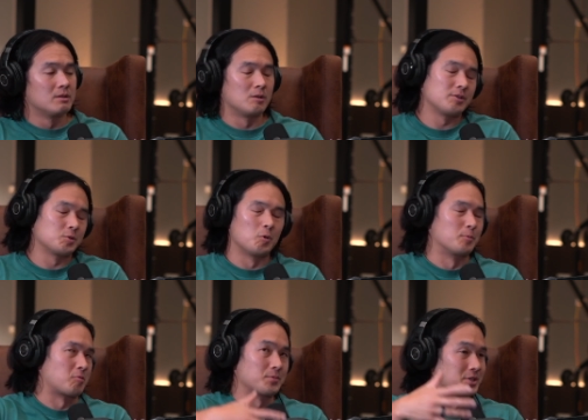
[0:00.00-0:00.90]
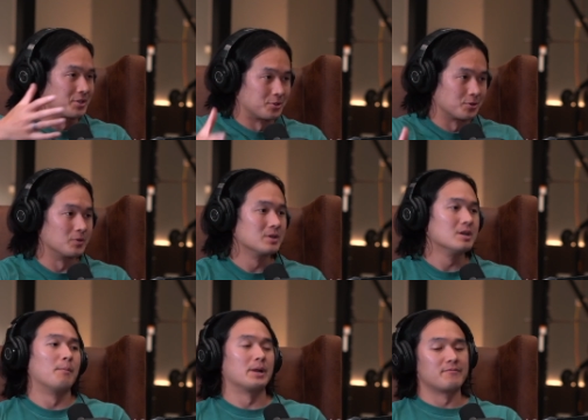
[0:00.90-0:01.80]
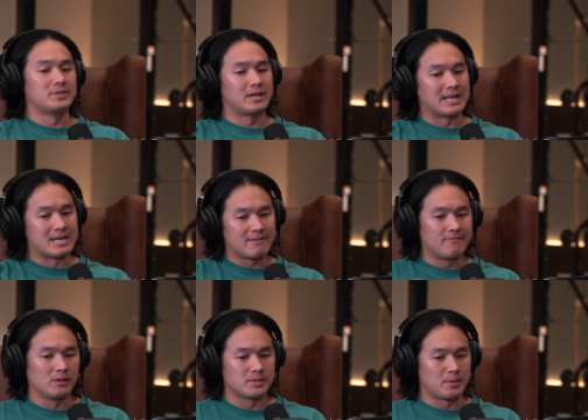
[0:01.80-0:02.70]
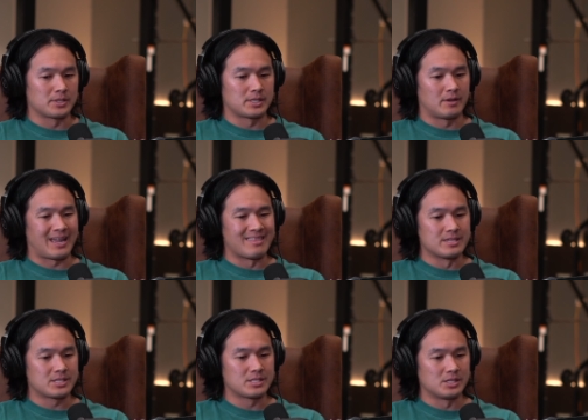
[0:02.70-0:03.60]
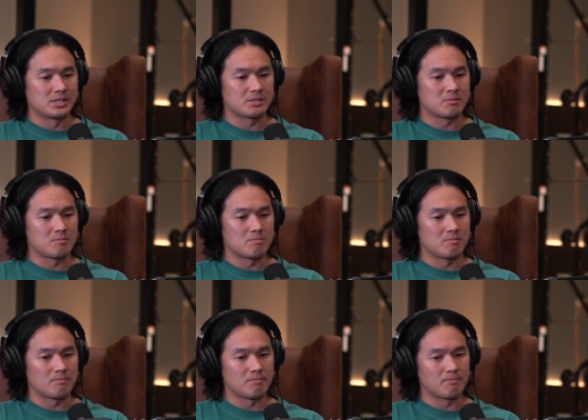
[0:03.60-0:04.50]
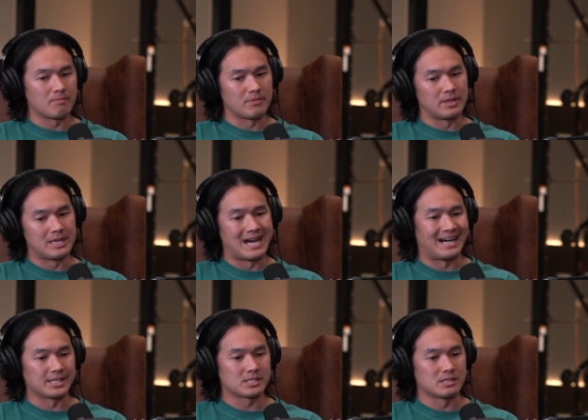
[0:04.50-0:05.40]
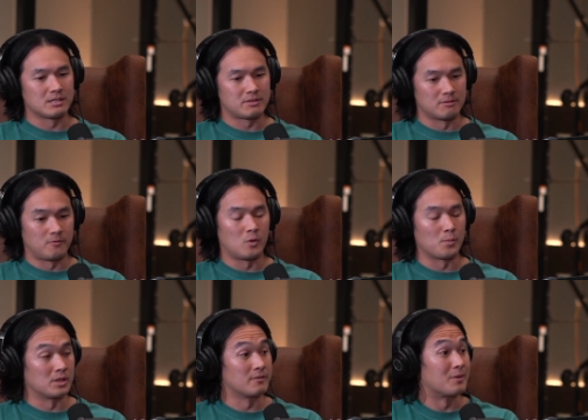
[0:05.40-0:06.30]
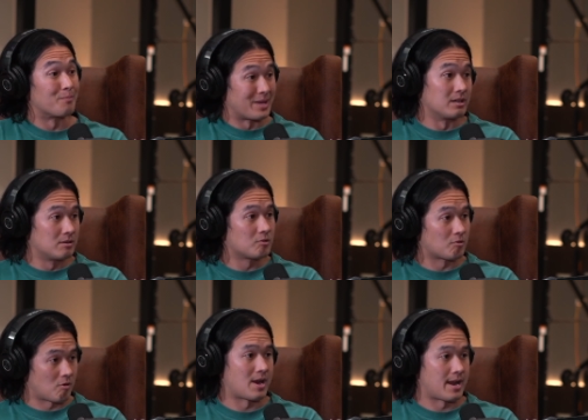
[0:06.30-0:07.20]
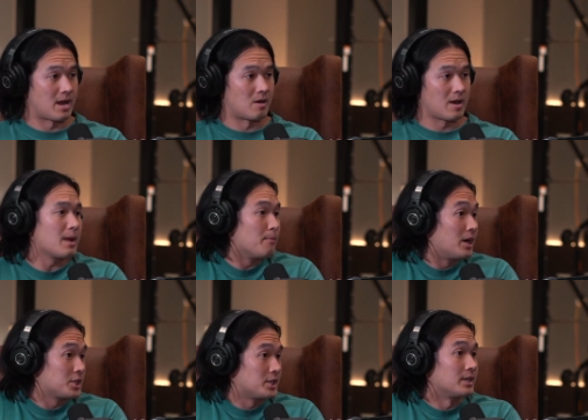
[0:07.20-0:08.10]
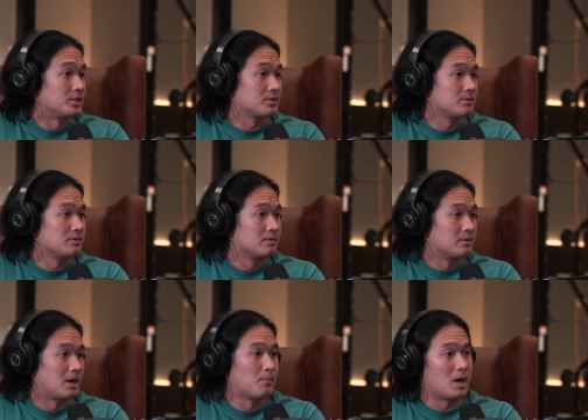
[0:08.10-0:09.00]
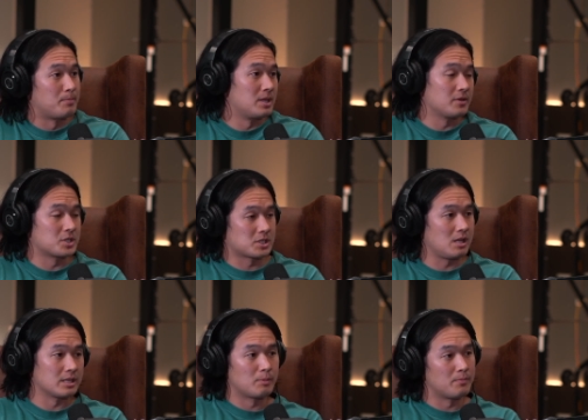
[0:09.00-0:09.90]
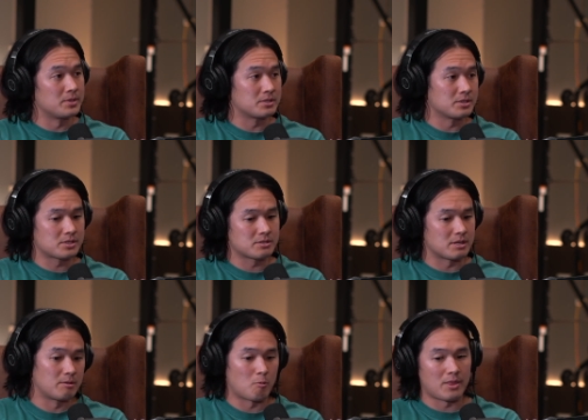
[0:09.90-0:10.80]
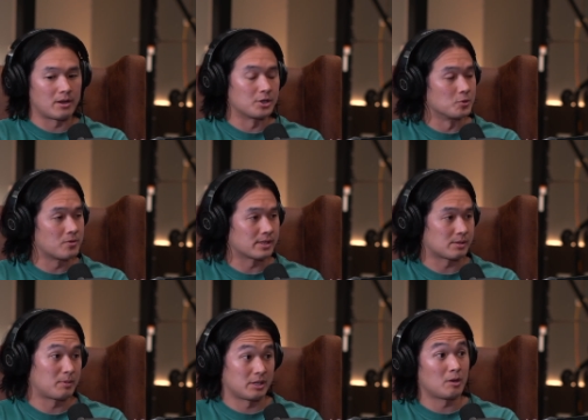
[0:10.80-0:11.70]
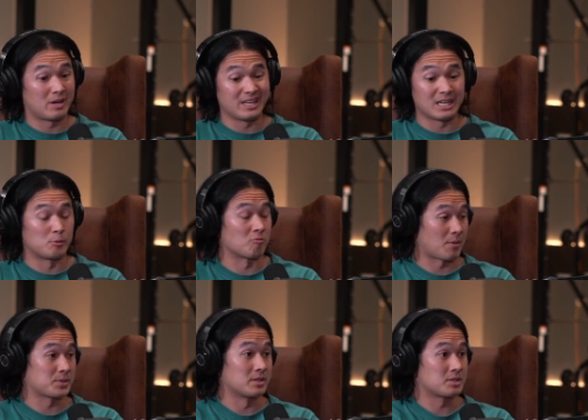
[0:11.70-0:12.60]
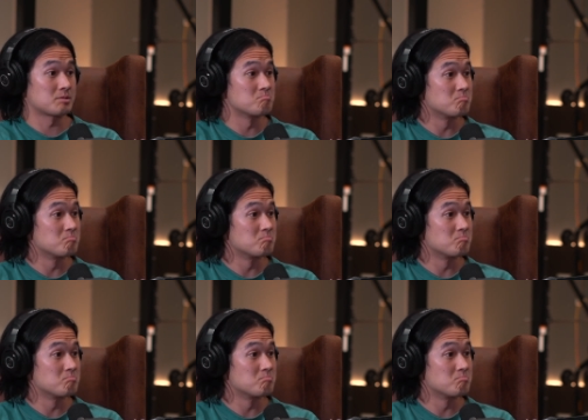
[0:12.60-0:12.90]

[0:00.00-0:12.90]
Well, there's always more reps you can do, but I've done enough volume to be able to say, okay, this is the answer to the formula for me right now. And it might change. I might pivot slightly in my business in the way that I do things. I must, I need to get more reps in this